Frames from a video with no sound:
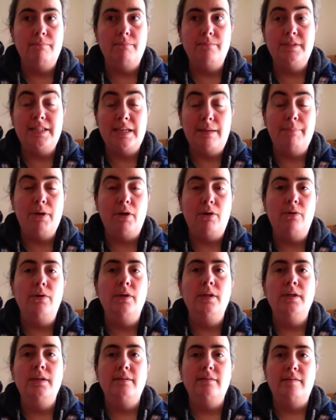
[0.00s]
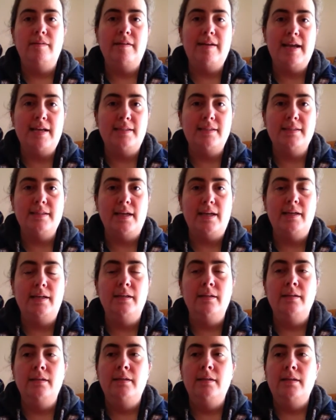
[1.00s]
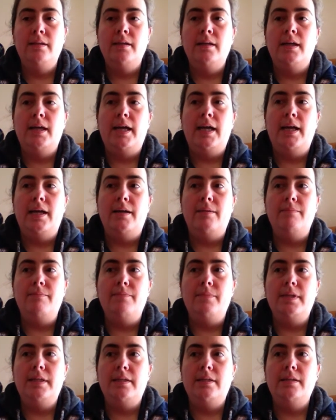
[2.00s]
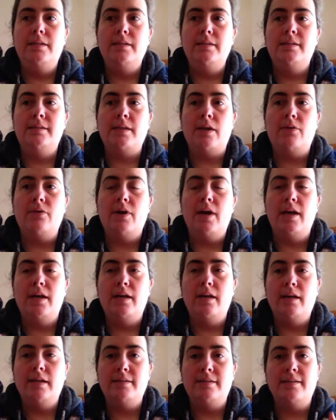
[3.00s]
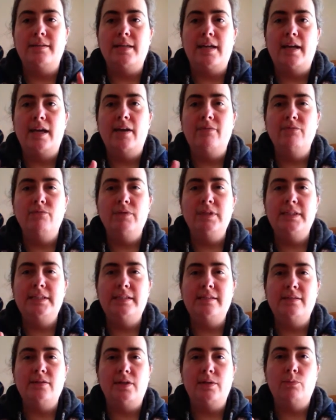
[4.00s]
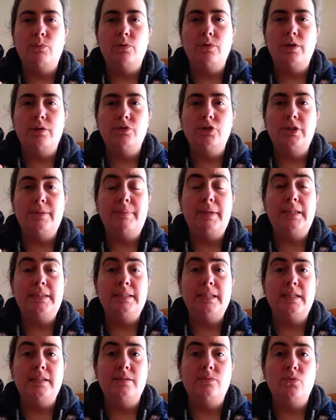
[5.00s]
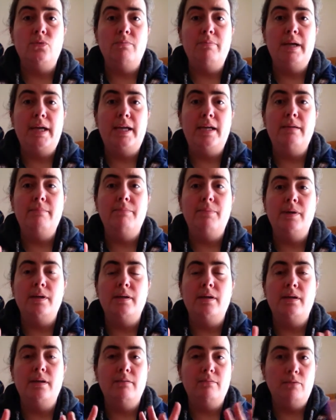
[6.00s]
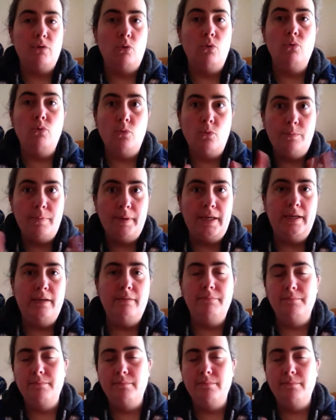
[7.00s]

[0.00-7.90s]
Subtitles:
depot the next day. So as I say, I haven't really decided what those shipping days will be, but all will be